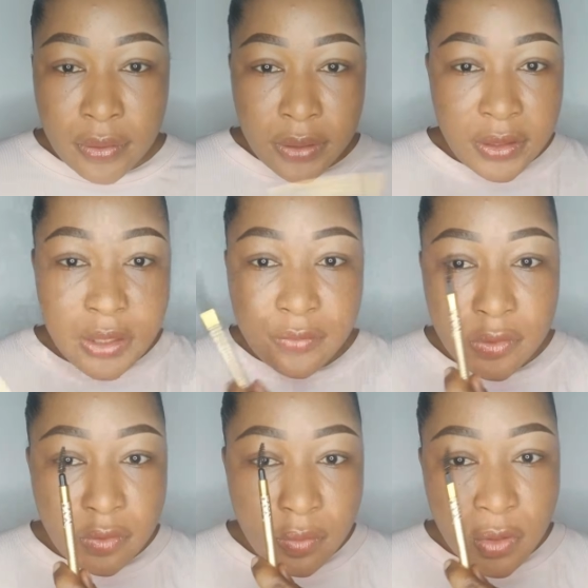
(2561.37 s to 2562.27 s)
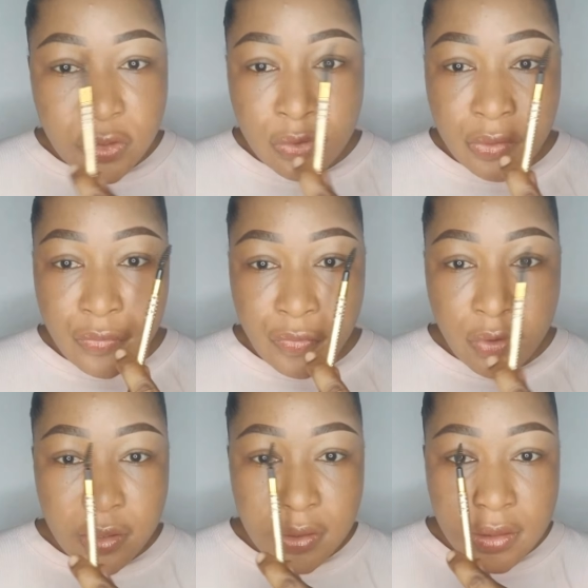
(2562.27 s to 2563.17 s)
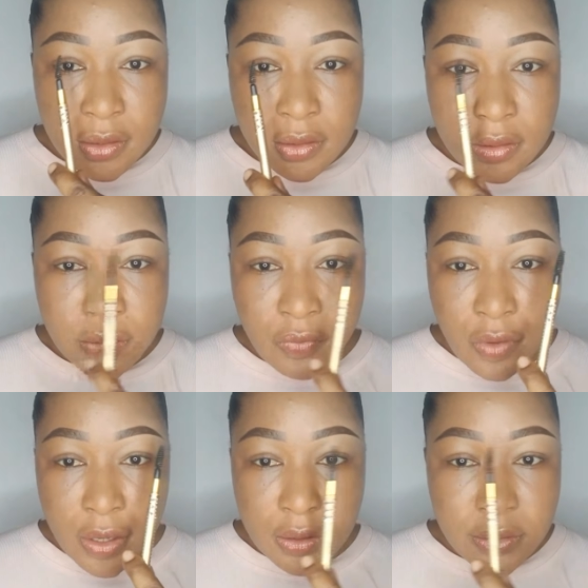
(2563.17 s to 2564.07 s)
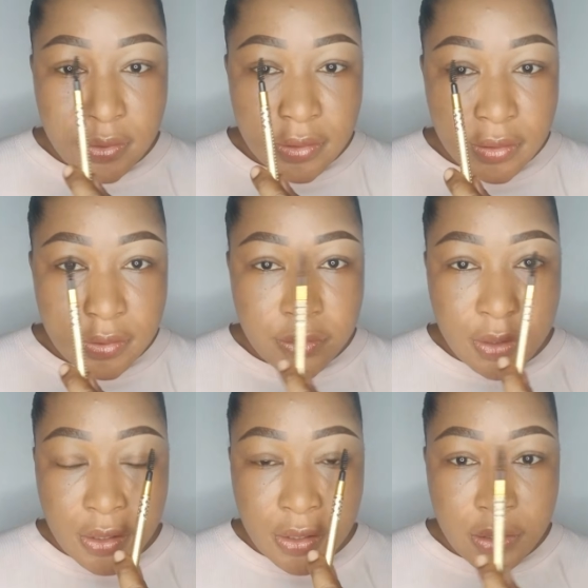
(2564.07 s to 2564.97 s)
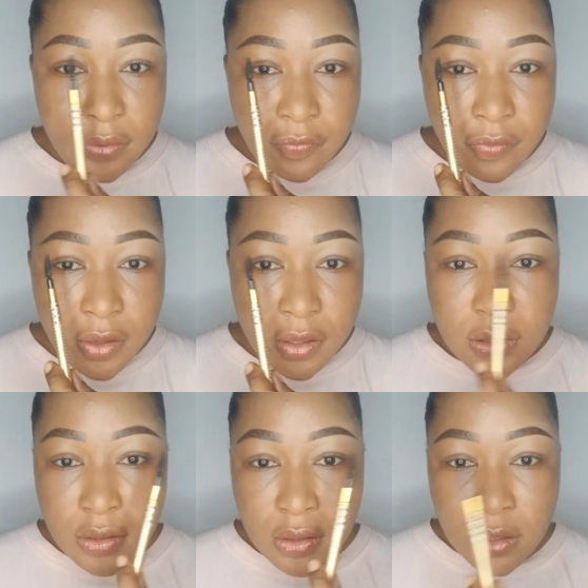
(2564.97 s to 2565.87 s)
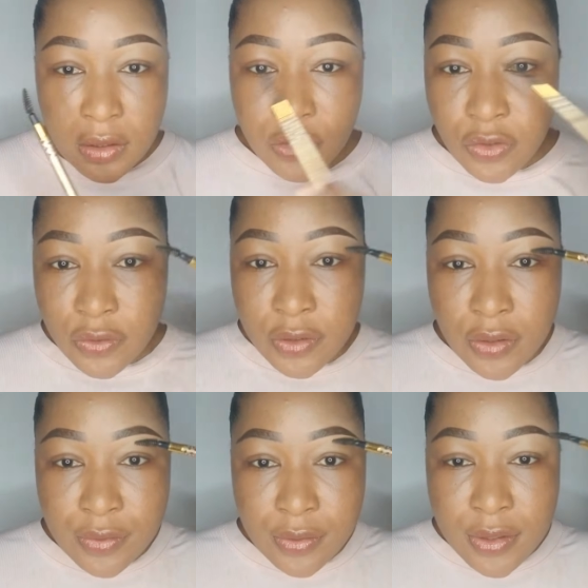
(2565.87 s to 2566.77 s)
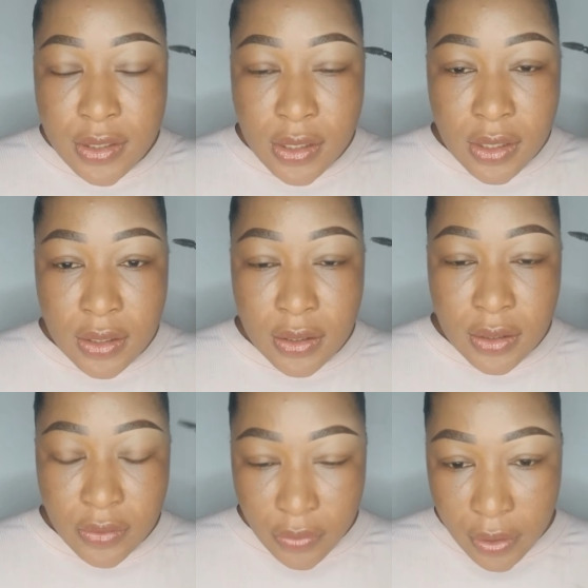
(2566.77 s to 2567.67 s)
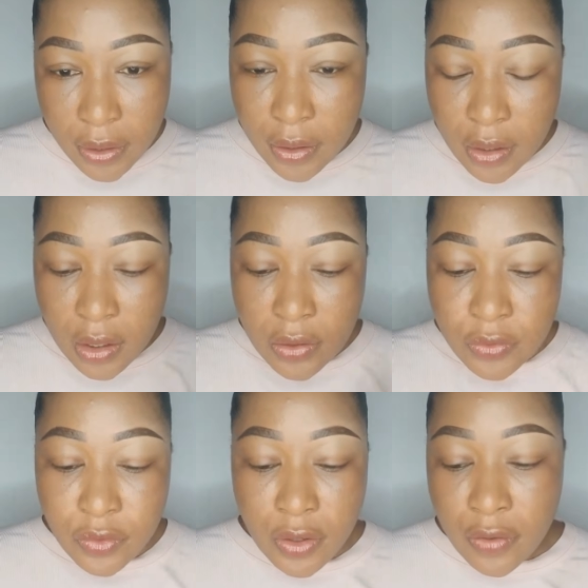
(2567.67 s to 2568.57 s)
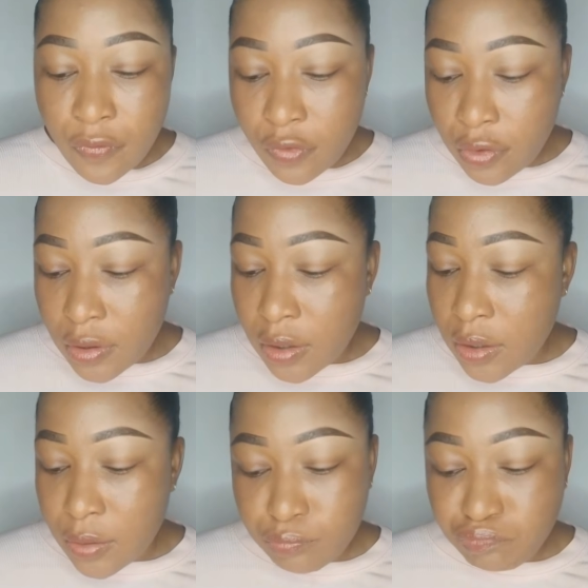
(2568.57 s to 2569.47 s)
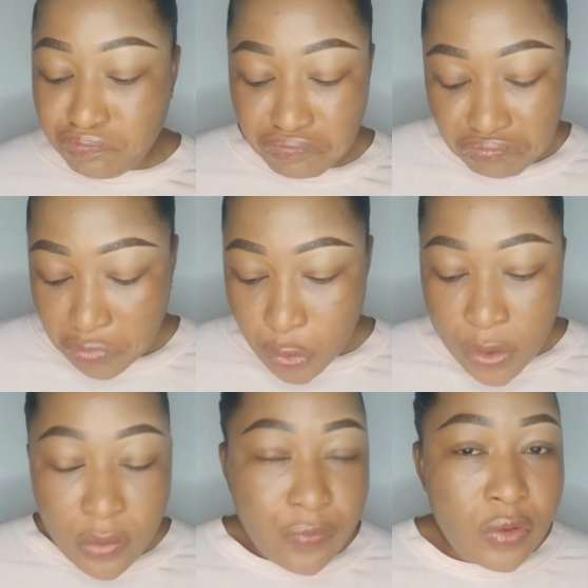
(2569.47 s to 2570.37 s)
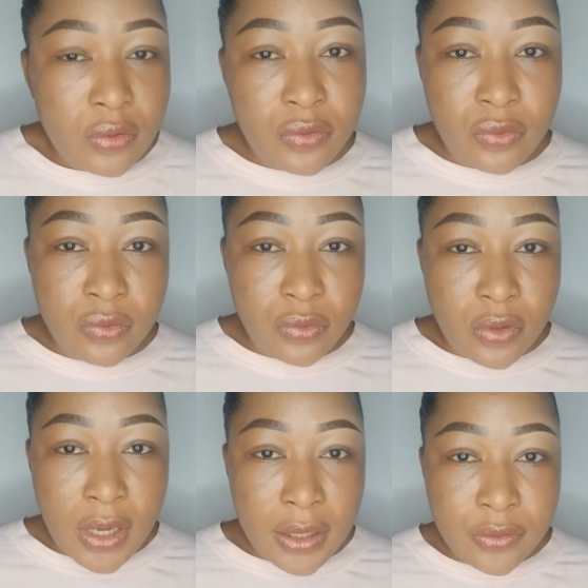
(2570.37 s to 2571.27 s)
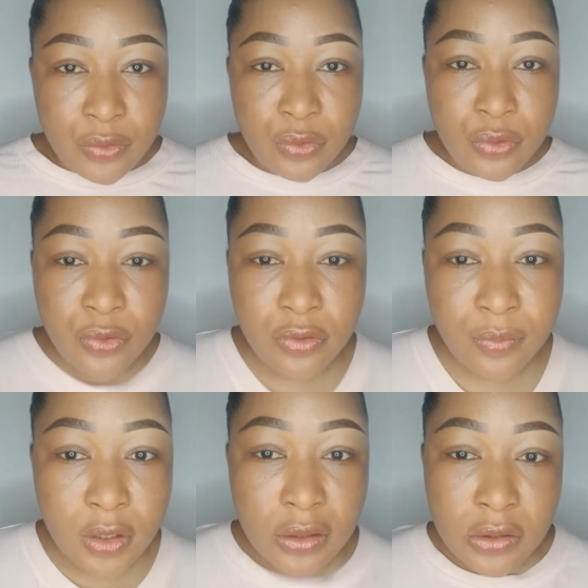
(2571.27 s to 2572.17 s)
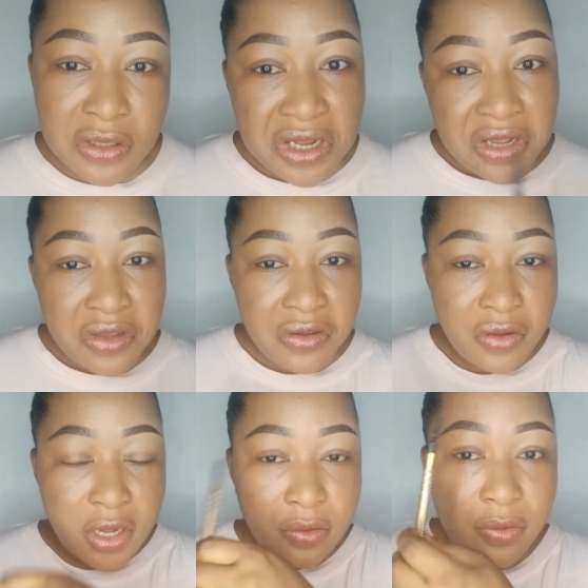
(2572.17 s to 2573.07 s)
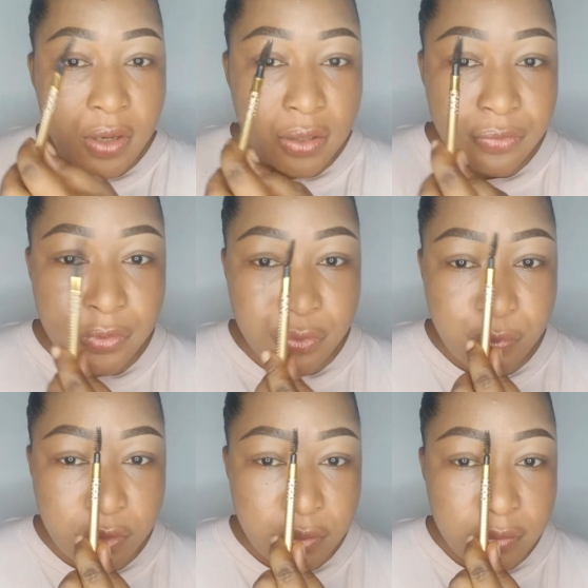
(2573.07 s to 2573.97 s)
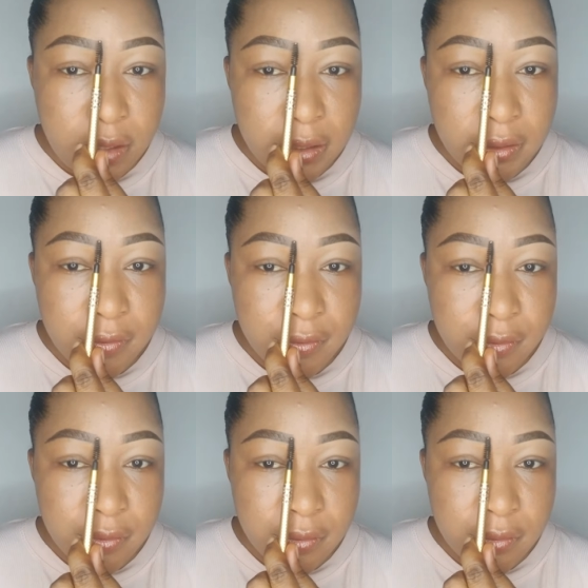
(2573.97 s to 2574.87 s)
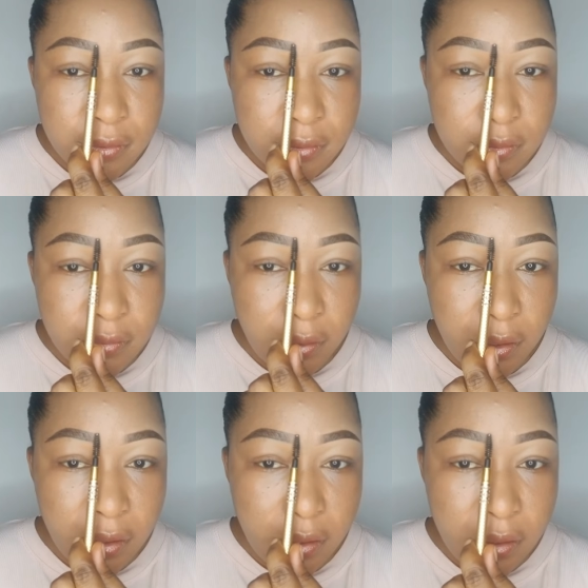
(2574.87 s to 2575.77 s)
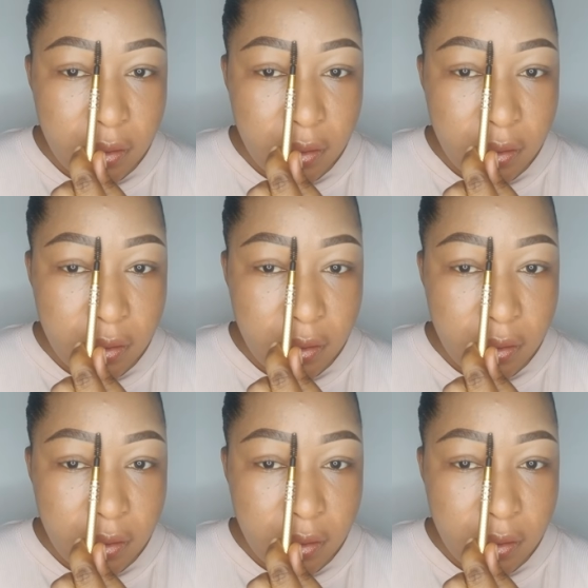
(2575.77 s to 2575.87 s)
There is not much difference, right? Is there any difference? Just the concealer, okay? So if you are one of those who do not like to do too much, you can go out with your brows like this, okay?